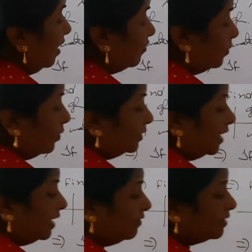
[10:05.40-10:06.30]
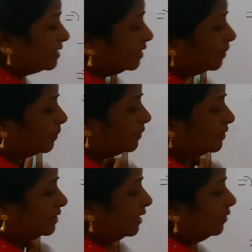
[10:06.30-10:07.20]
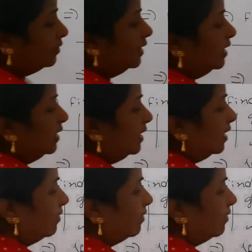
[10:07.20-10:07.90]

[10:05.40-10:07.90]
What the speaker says: of, both are inversely proportional, no? Here